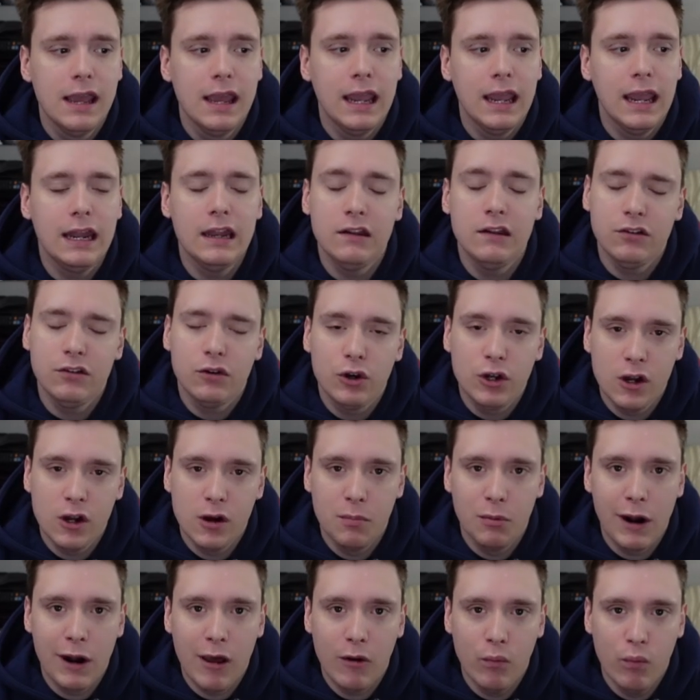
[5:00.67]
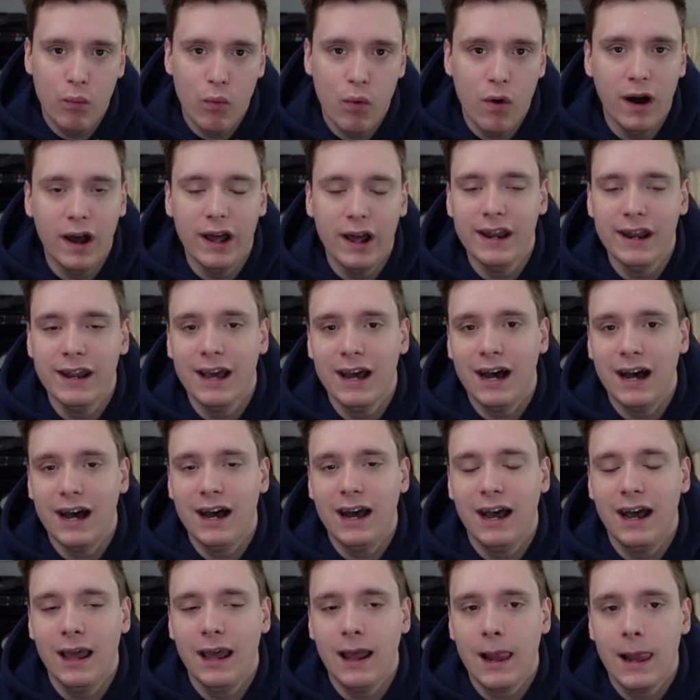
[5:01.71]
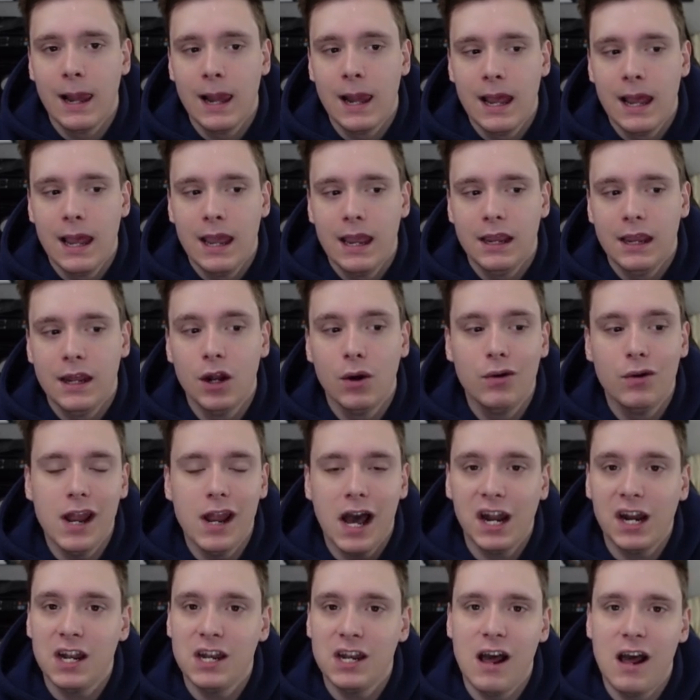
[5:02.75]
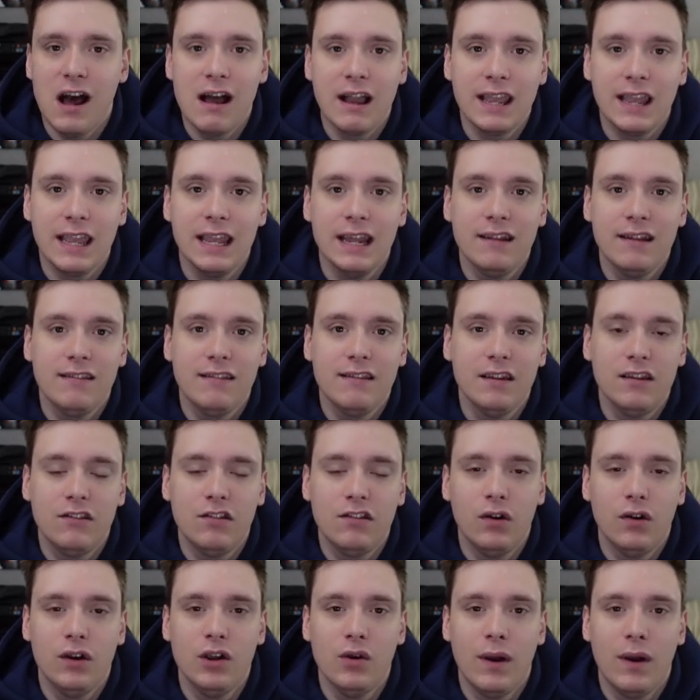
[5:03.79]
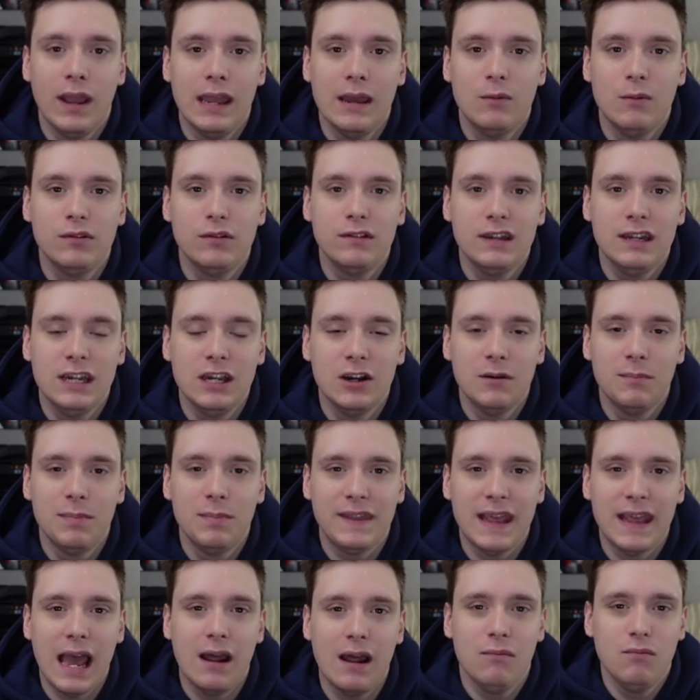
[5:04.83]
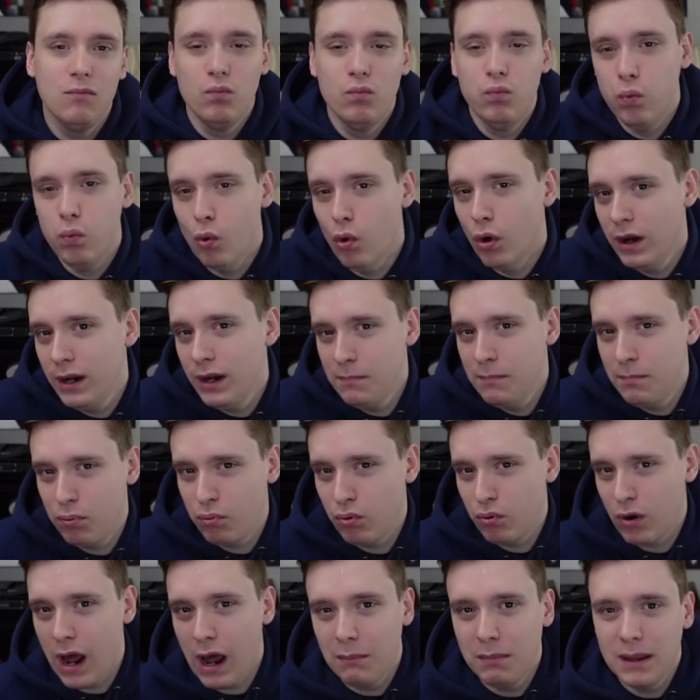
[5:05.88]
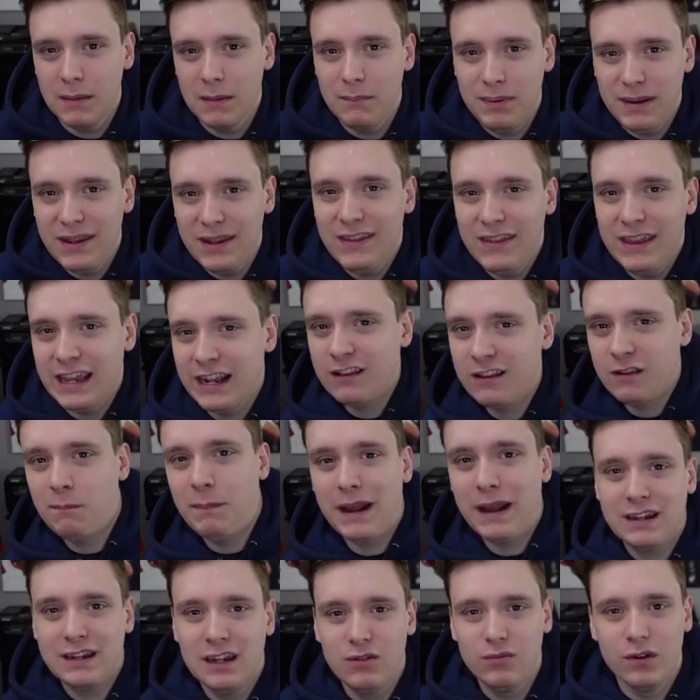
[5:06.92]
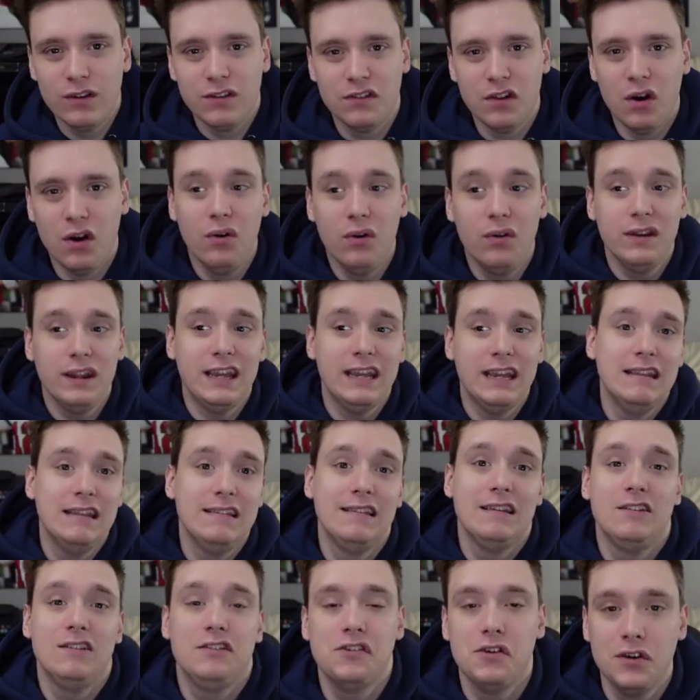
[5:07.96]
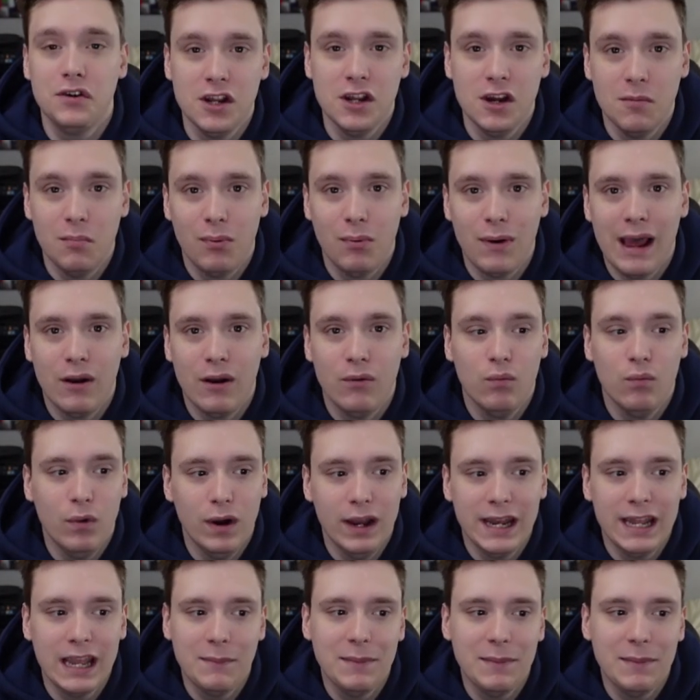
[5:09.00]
and Antonio Brown won. You know, not a knock against Antonio Hamilton here, but that would probably be the expected result, is Antonio Brown winning.